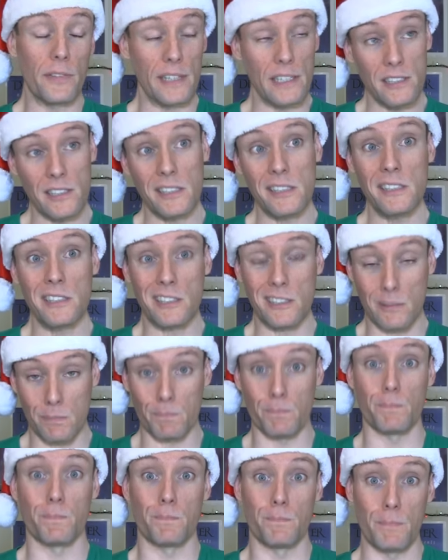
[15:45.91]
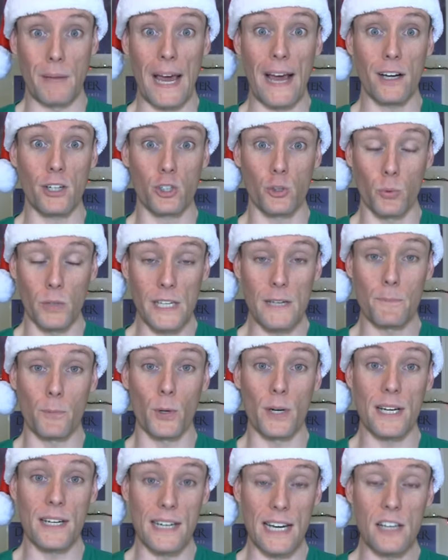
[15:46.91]
this is actually
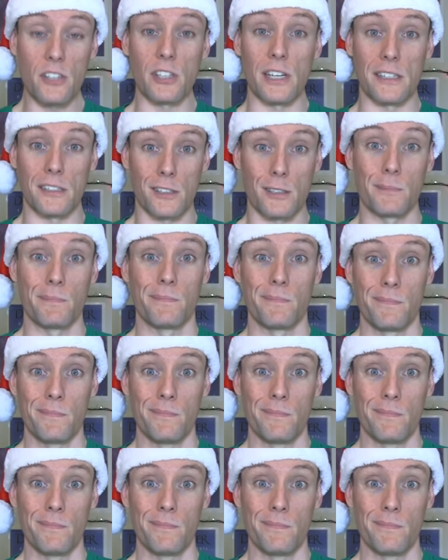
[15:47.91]
pretty decent.